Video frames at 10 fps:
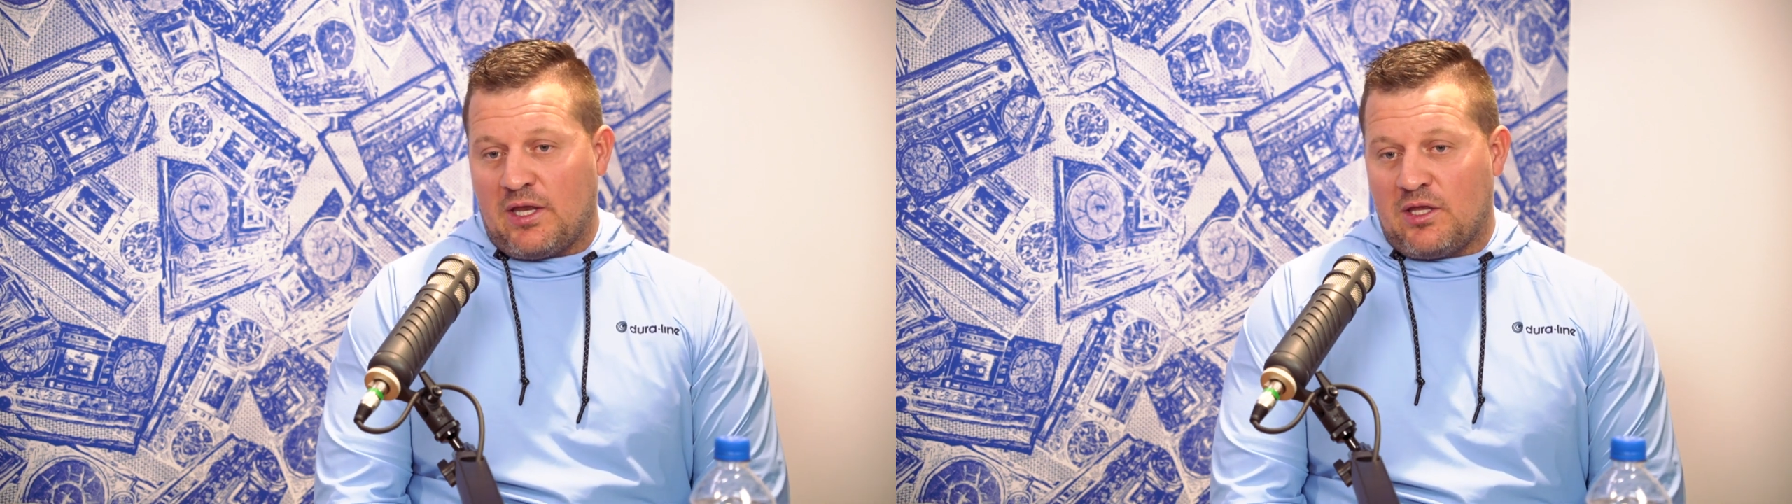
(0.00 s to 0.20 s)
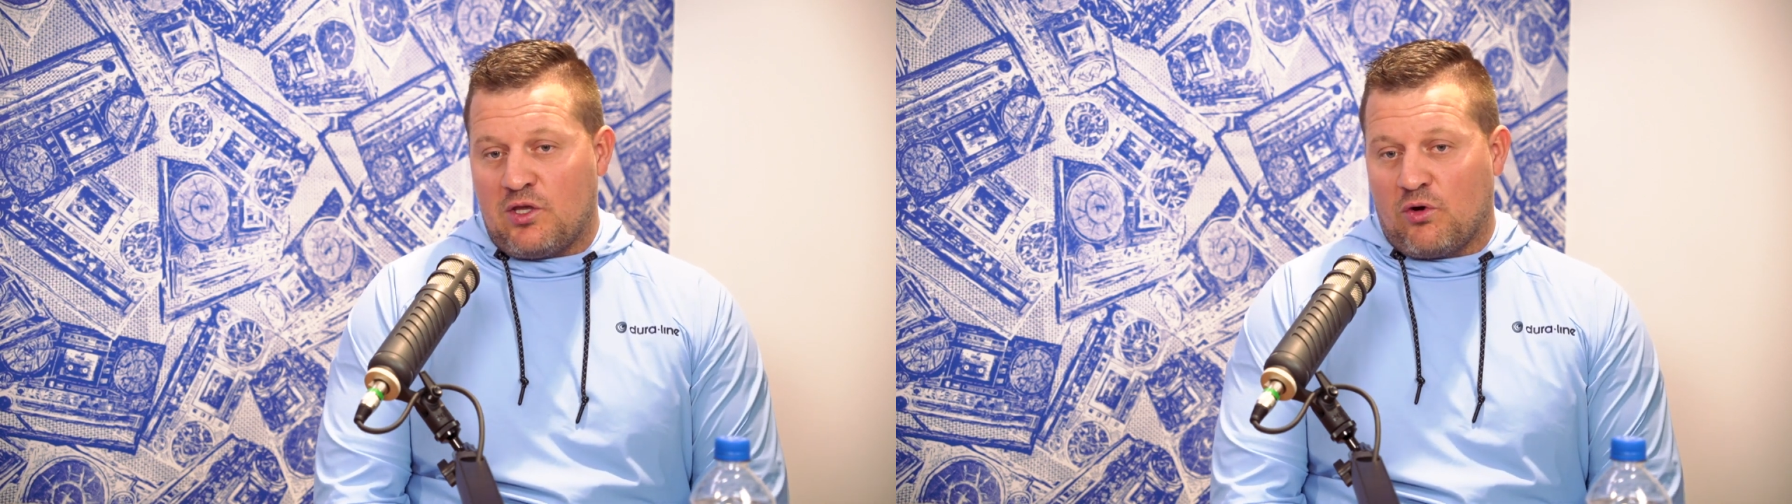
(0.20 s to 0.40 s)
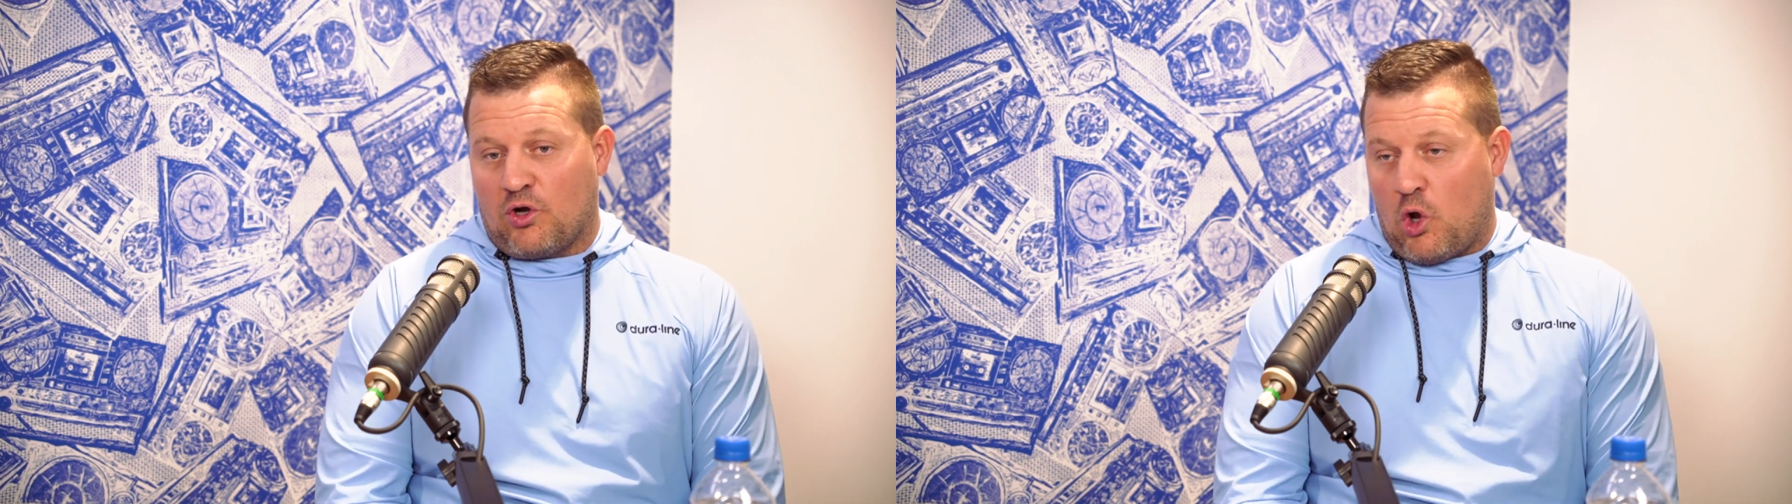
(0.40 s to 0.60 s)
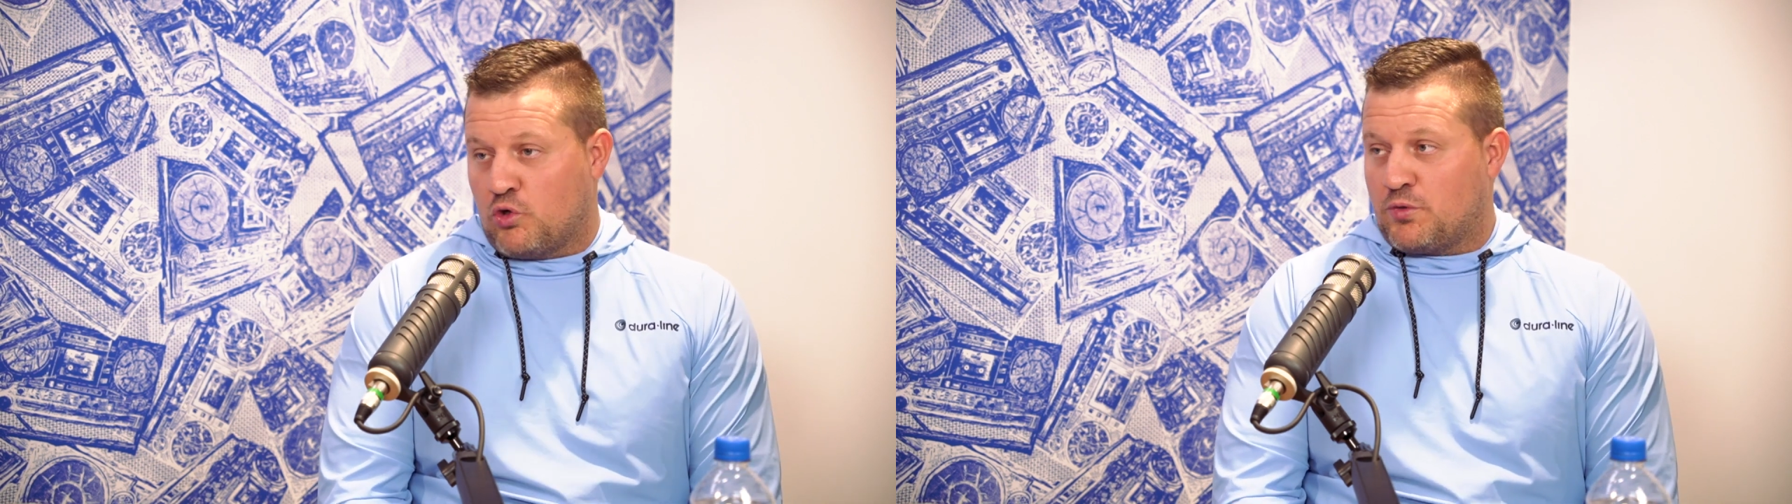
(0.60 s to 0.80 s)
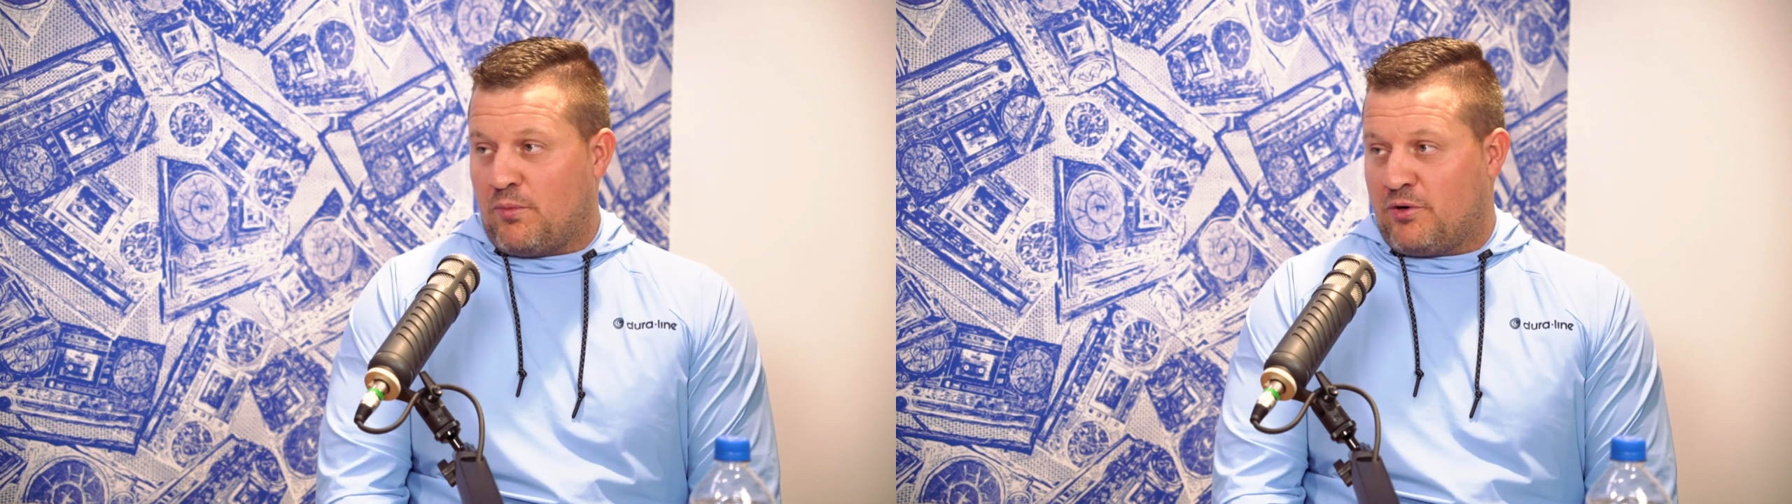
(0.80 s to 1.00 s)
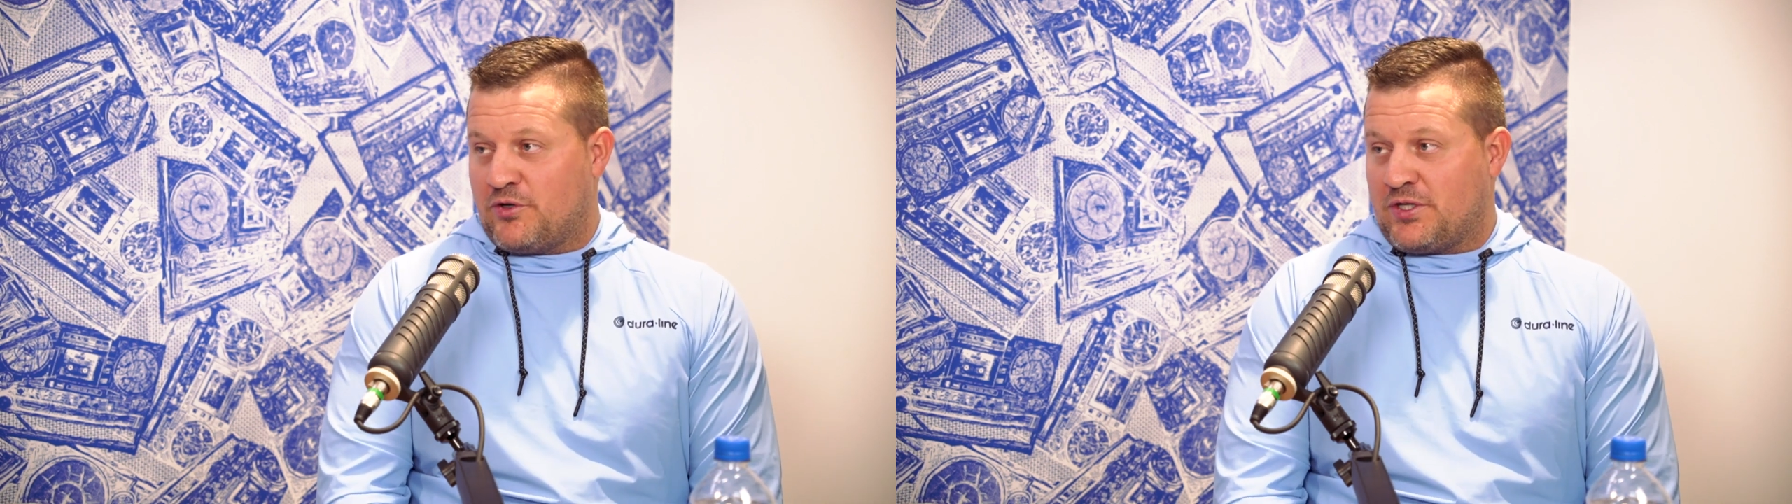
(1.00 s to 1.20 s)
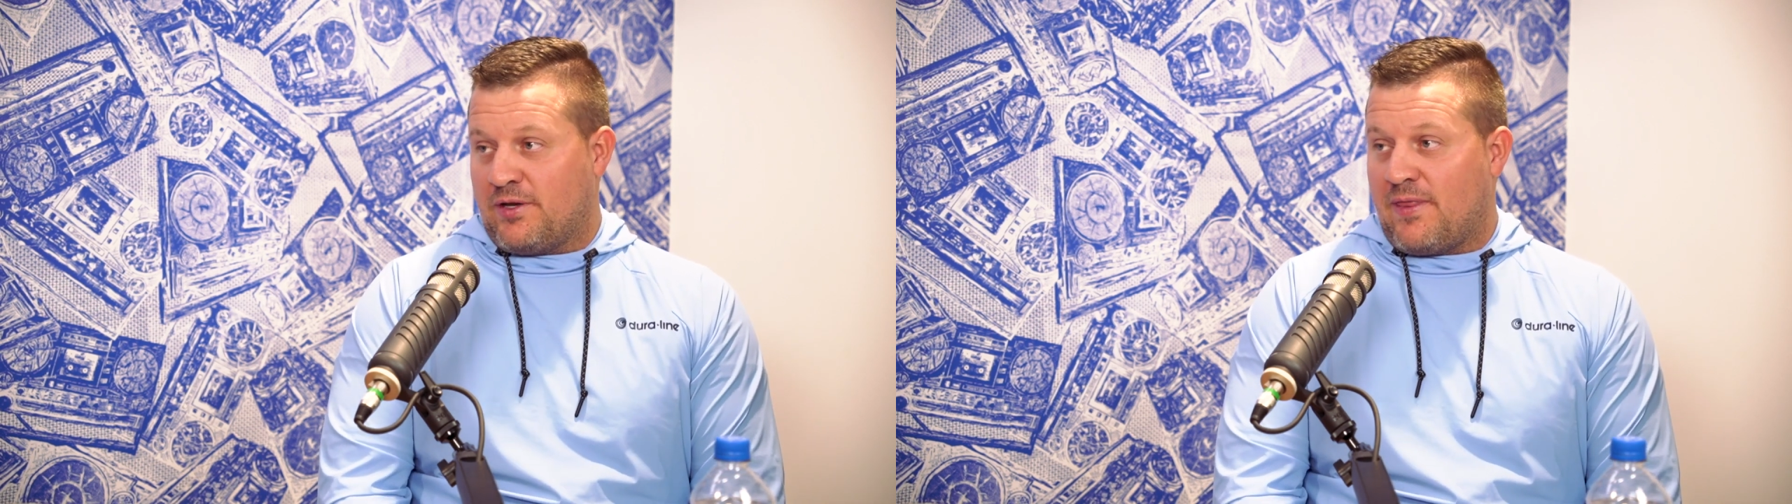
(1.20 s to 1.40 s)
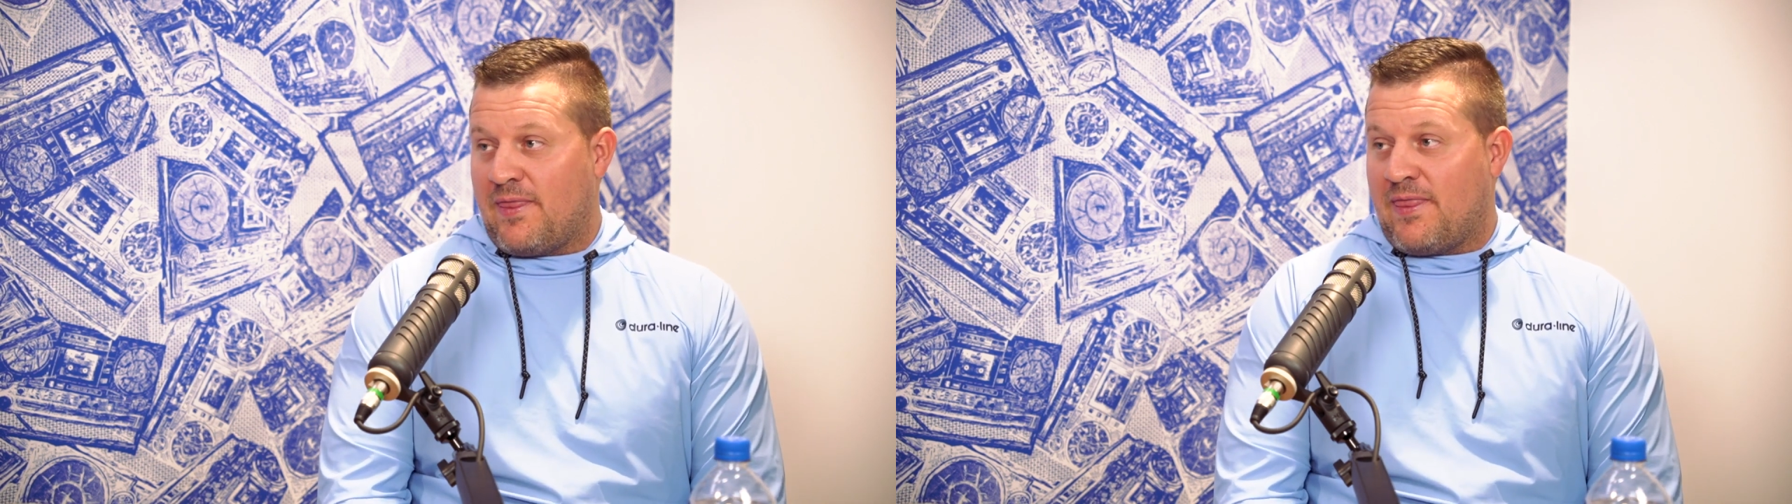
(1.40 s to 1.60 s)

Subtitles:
you're a coachable person,